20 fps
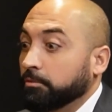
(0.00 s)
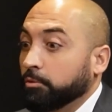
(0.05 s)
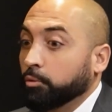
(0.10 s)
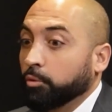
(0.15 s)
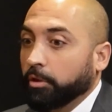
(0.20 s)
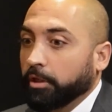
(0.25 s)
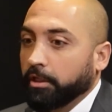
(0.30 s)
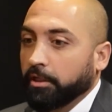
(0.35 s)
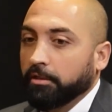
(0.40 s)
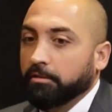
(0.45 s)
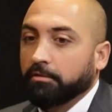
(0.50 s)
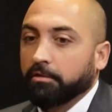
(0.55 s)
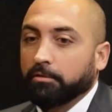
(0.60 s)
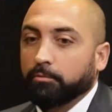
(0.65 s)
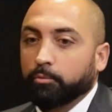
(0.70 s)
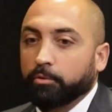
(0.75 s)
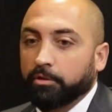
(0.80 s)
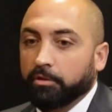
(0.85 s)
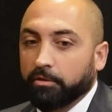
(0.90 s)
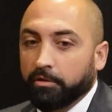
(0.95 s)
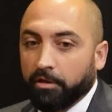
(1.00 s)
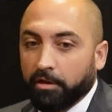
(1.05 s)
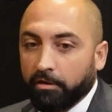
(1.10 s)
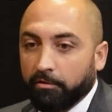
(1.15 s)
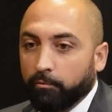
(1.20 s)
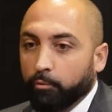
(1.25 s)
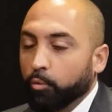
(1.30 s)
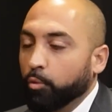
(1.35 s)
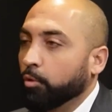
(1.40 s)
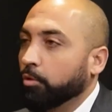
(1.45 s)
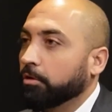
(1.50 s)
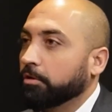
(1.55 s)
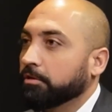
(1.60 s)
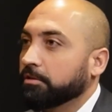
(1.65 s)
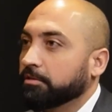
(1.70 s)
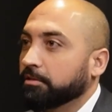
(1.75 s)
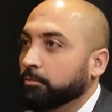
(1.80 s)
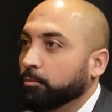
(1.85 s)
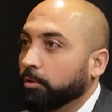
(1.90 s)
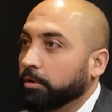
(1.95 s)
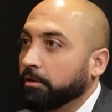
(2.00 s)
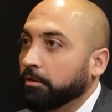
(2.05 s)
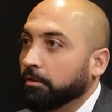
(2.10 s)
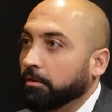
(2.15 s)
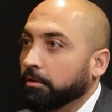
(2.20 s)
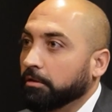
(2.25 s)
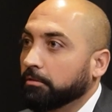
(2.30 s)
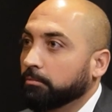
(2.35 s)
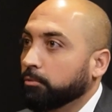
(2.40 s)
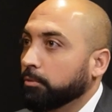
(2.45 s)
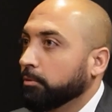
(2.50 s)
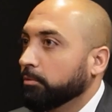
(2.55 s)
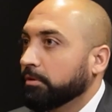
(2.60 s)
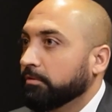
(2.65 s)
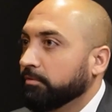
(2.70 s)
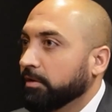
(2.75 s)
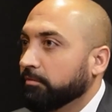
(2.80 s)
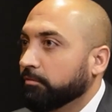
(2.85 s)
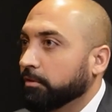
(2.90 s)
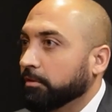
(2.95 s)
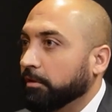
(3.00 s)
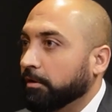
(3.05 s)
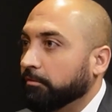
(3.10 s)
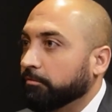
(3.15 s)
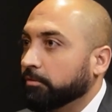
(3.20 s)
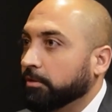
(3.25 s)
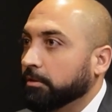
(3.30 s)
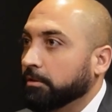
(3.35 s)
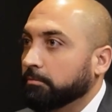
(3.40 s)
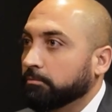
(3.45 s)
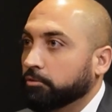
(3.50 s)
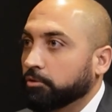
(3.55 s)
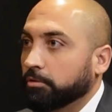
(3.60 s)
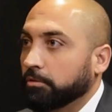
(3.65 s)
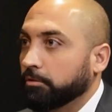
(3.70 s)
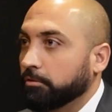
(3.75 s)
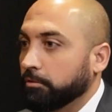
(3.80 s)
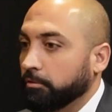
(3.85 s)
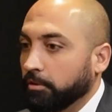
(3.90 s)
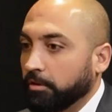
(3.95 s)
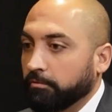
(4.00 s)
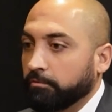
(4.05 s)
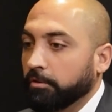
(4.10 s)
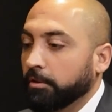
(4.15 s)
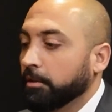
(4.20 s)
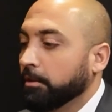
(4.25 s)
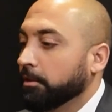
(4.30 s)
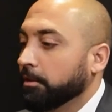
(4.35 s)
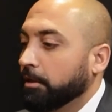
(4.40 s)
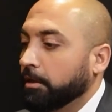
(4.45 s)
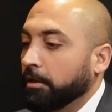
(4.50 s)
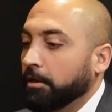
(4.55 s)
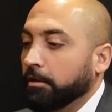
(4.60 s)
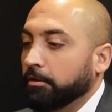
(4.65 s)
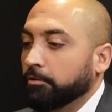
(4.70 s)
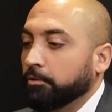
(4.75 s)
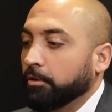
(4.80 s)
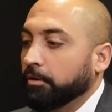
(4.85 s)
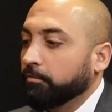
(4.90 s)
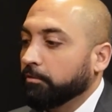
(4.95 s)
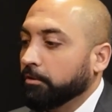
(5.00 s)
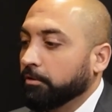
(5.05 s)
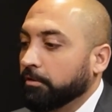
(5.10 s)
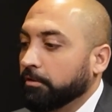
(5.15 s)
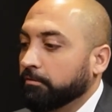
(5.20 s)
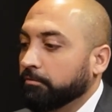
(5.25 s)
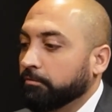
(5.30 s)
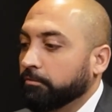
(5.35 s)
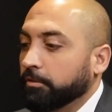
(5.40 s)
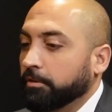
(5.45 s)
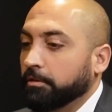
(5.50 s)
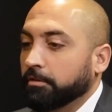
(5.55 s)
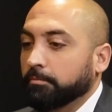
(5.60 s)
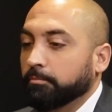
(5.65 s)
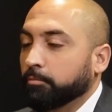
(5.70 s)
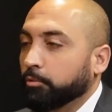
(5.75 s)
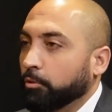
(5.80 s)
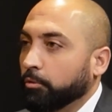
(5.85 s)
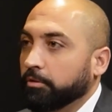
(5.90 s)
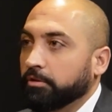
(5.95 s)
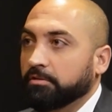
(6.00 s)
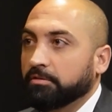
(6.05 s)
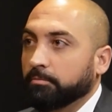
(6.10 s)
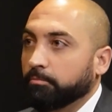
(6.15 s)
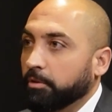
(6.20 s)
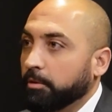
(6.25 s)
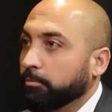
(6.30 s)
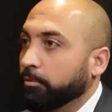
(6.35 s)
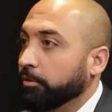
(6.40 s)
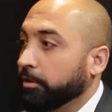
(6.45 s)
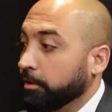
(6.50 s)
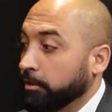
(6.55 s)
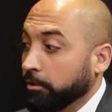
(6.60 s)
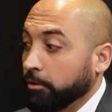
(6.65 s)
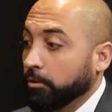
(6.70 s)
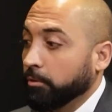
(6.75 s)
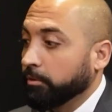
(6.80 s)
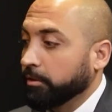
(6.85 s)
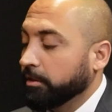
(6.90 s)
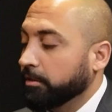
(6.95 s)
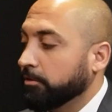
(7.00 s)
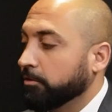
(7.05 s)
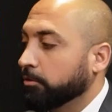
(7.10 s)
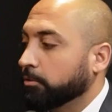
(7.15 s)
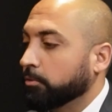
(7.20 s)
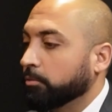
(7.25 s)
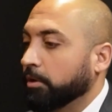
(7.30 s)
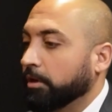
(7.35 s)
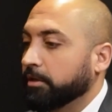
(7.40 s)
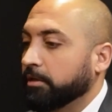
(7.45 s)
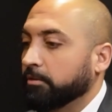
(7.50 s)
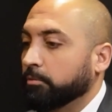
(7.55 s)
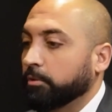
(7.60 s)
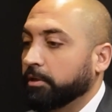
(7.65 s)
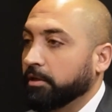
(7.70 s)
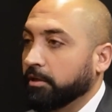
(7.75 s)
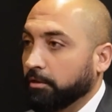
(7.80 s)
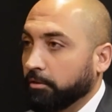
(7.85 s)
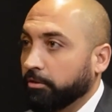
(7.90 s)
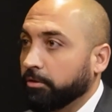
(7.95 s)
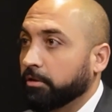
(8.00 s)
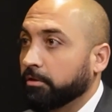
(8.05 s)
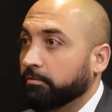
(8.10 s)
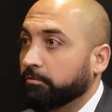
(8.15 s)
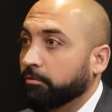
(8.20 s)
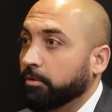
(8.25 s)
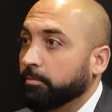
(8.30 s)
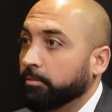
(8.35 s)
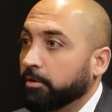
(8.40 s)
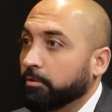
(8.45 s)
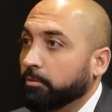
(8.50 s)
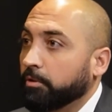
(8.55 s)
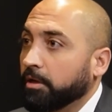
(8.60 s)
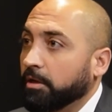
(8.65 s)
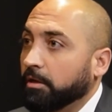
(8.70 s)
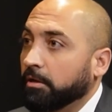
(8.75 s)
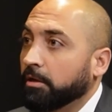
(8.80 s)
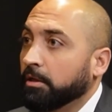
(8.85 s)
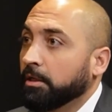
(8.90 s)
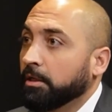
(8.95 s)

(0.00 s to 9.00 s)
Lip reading: great, and we didn't have wars and whatnot, we would have never left. And I'm sure you have a lot of employees and people that in your riding right now that are from Iran.